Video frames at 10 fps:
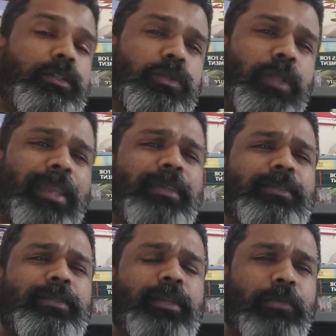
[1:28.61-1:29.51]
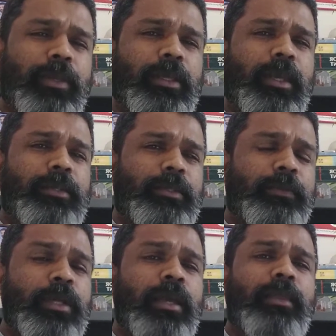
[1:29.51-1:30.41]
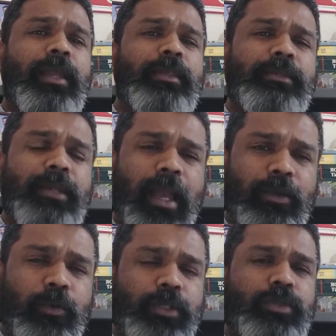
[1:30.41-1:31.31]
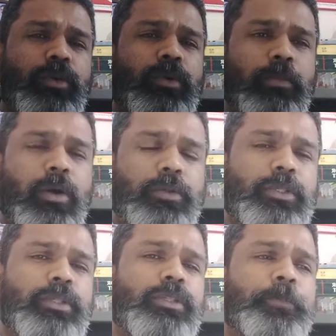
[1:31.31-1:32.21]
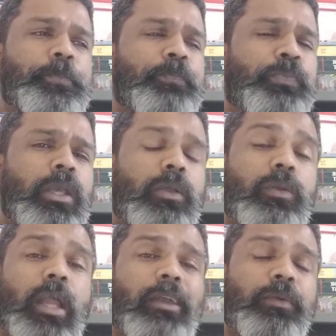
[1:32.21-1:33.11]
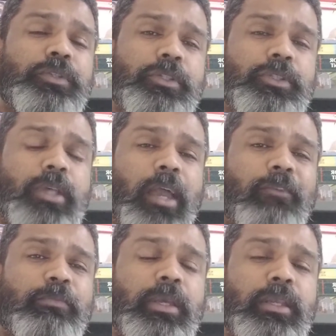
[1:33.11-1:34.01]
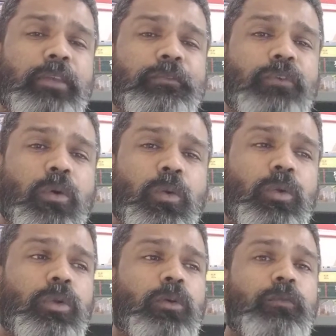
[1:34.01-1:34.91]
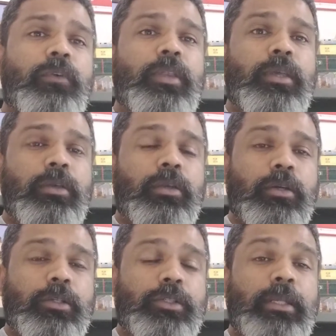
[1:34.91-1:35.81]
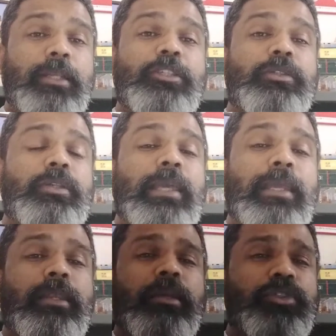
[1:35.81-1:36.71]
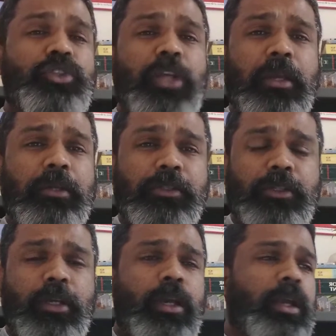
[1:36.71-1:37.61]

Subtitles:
So that is communication. That is language all about. So languages have been evolved over the years and it's getting changed.